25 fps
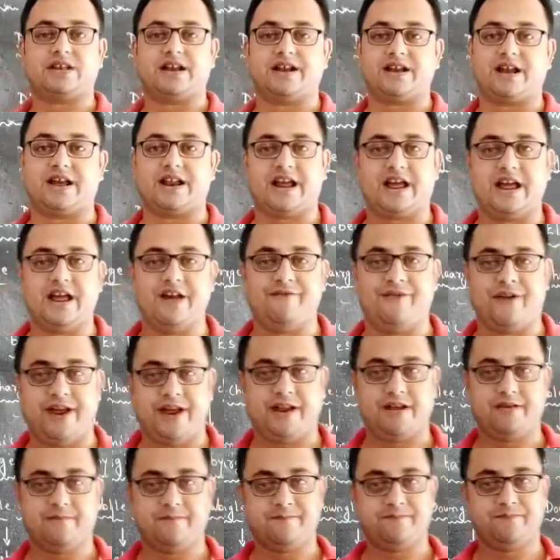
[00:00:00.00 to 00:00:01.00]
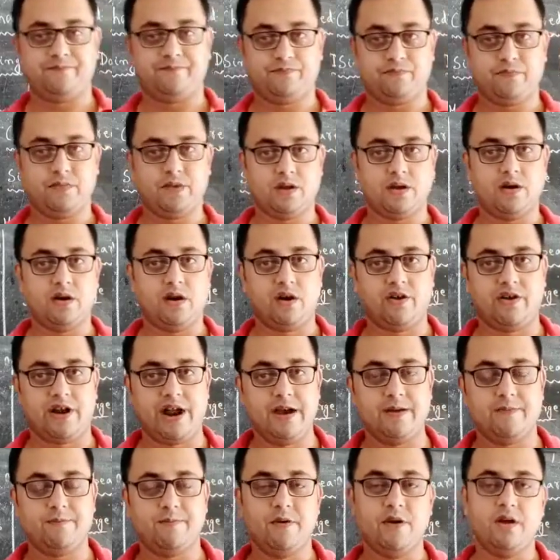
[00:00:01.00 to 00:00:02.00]
that are having,
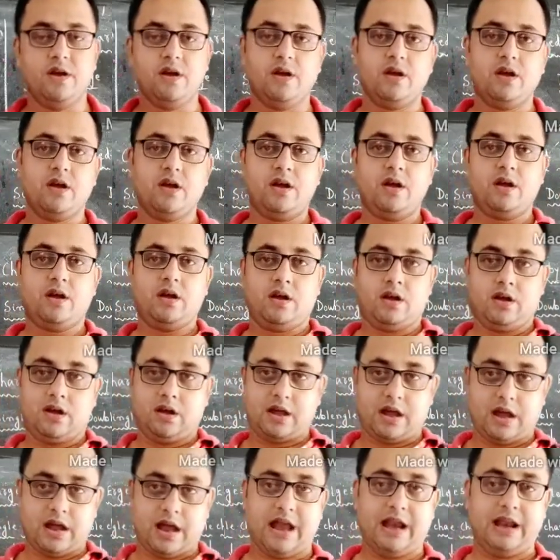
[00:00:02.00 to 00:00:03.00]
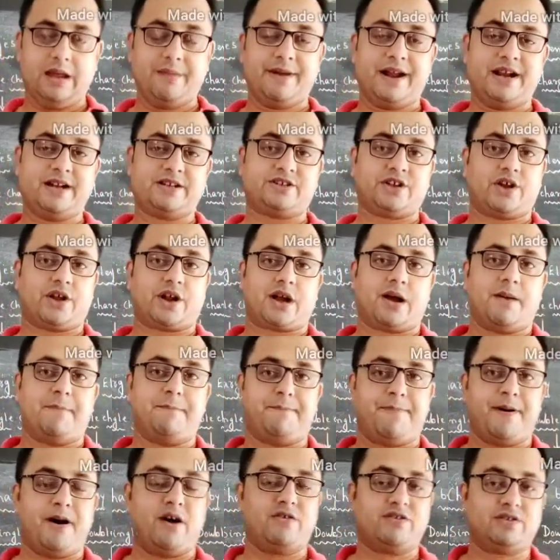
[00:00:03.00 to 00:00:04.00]
alright, elements or
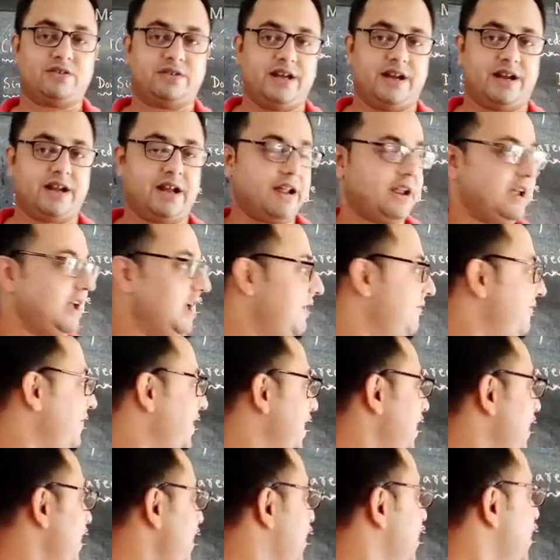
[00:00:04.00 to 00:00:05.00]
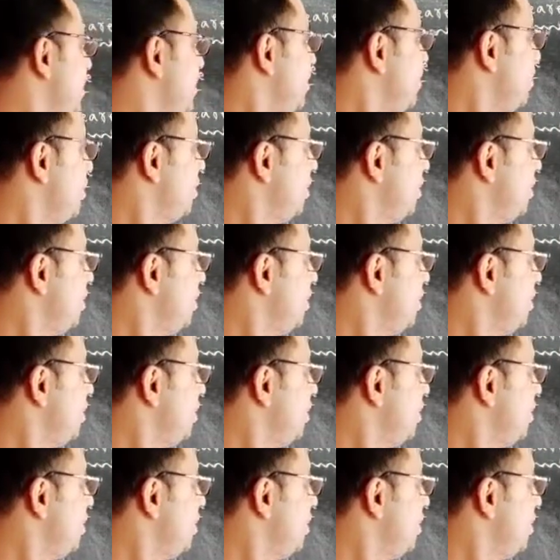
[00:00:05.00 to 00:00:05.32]
compounds that are having